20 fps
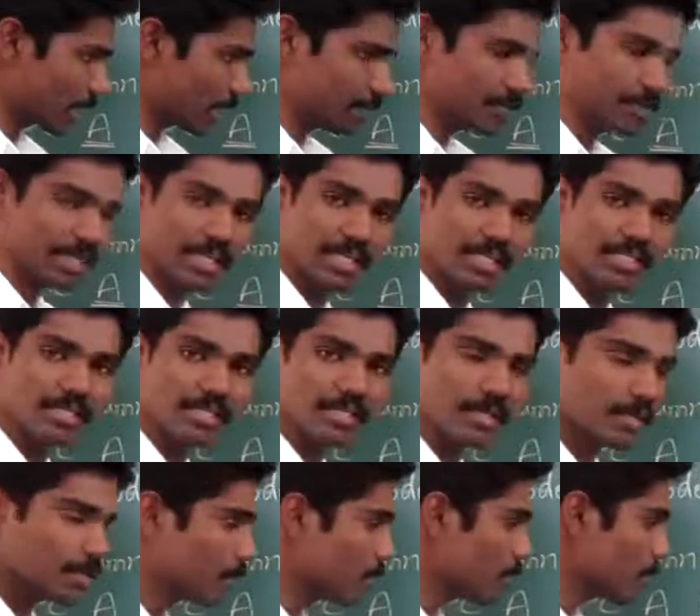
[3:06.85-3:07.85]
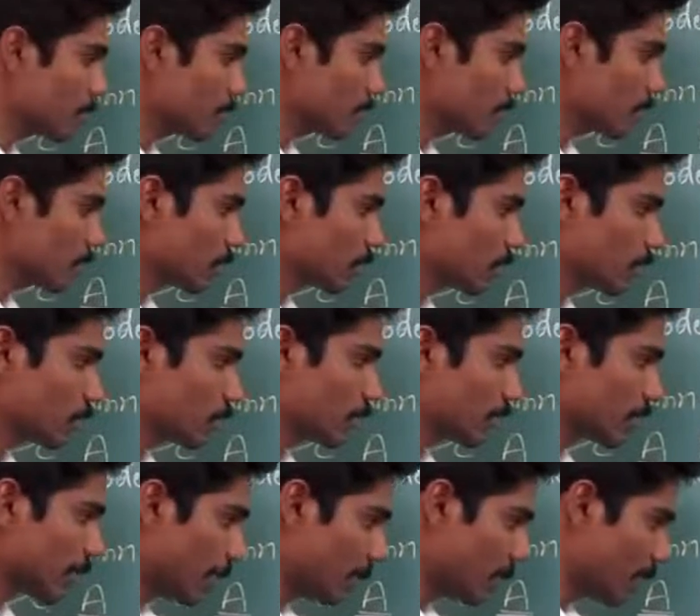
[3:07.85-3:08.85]
rub these
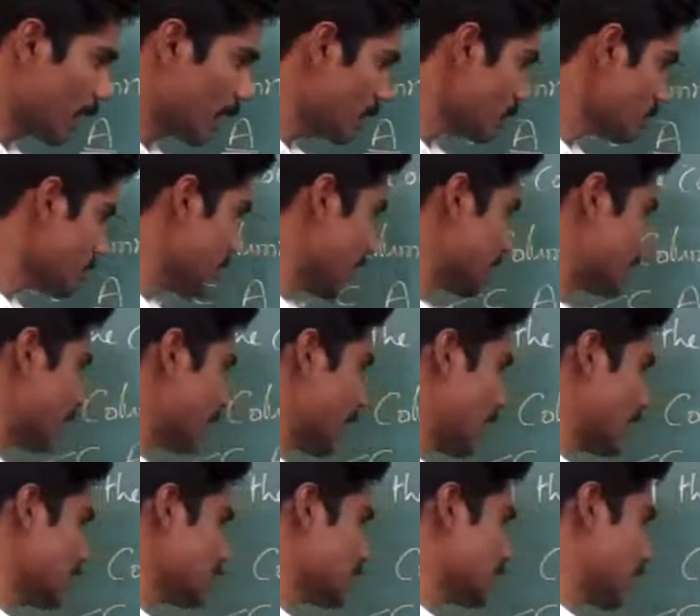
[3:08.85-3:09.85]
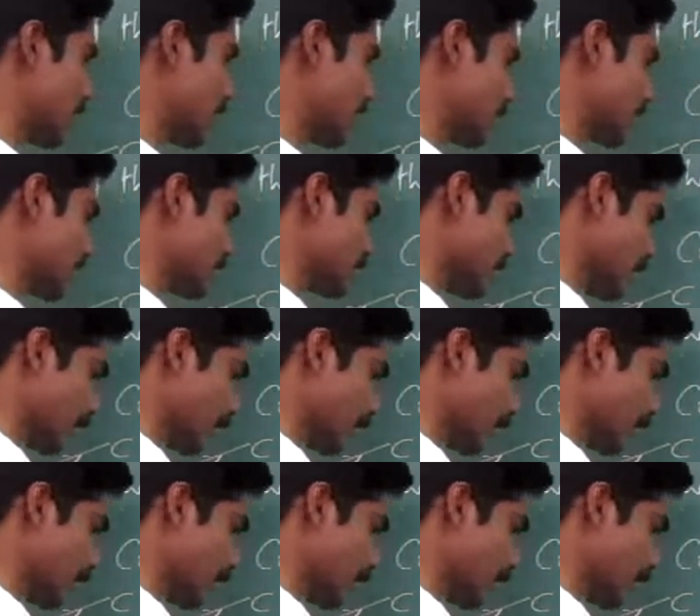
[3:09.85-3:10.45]
numbers as well as the letters